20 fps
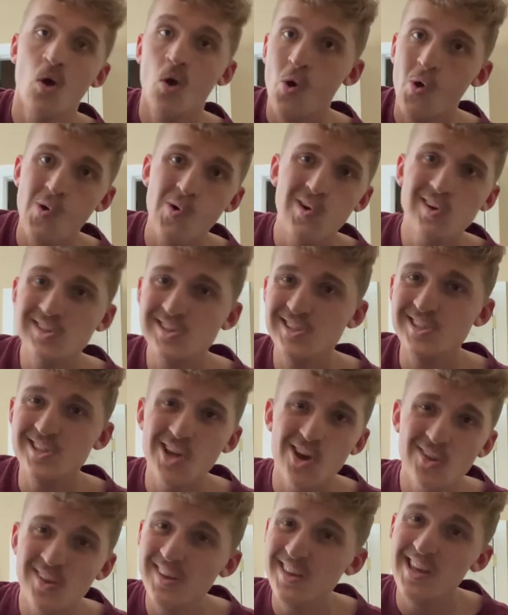Well, she
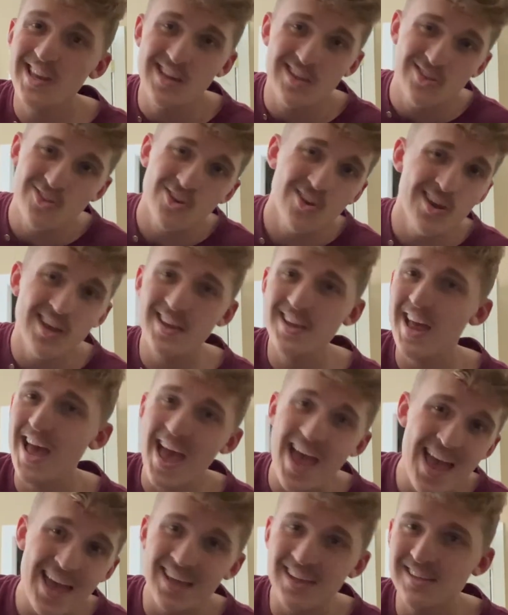only needed 3
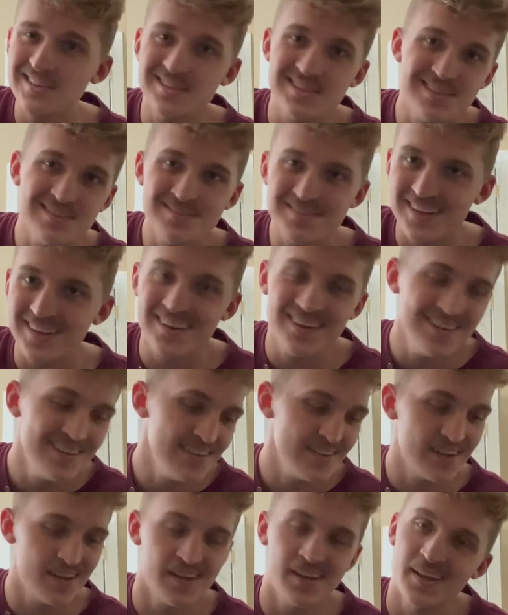days.
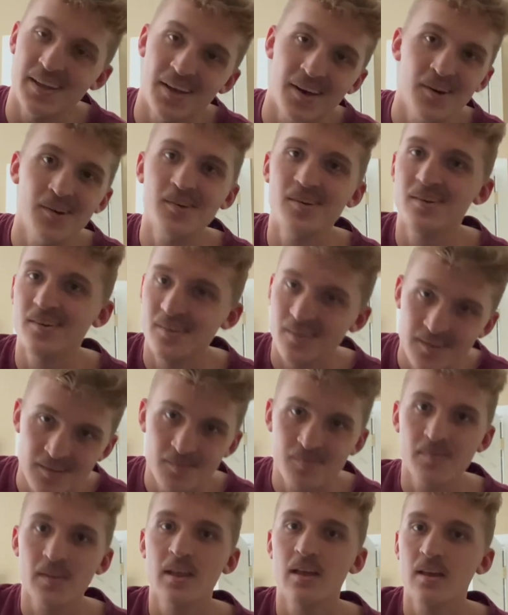You know,
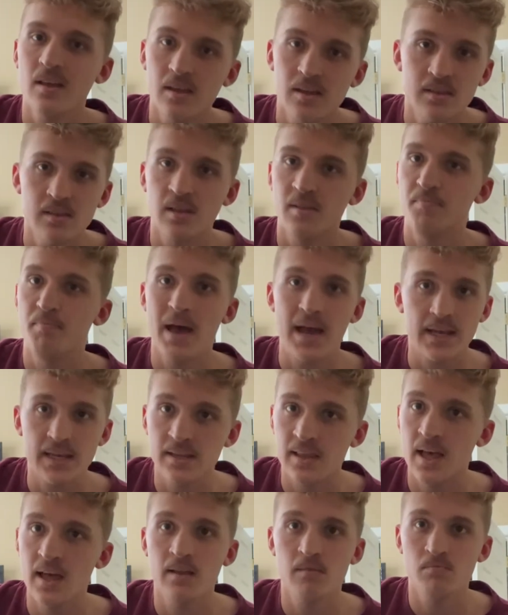just back to
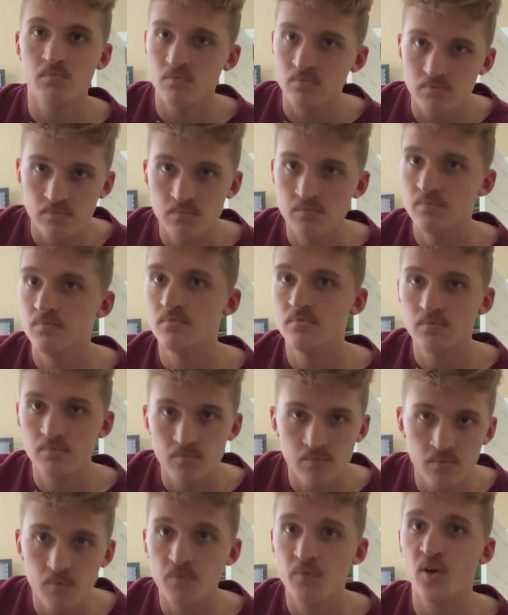that
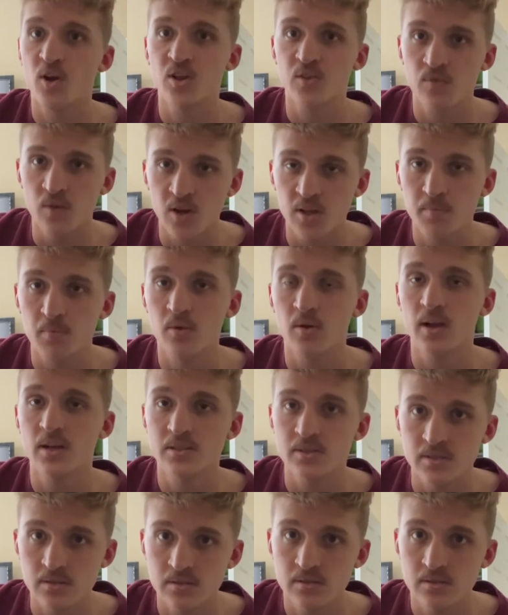first verse progression.